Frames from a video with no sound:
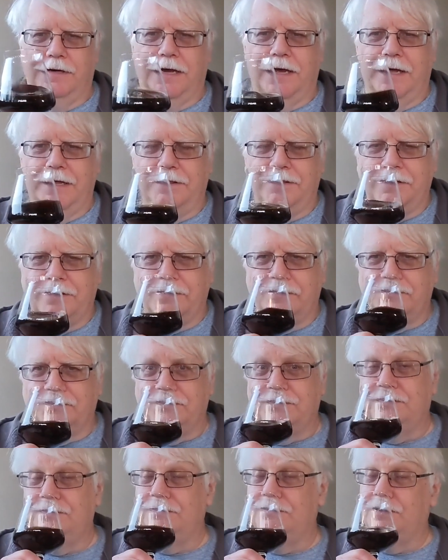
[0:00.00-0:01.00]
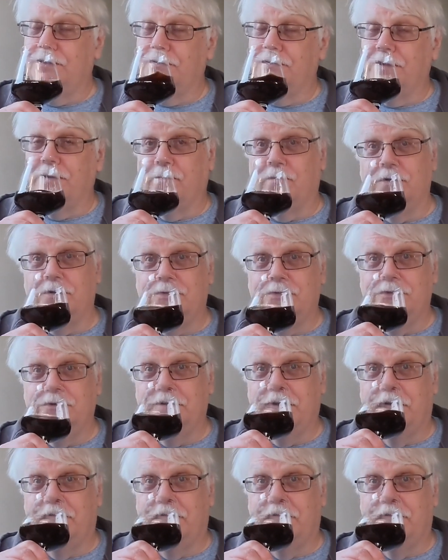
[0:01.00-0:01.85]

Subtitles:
I think this is though number 2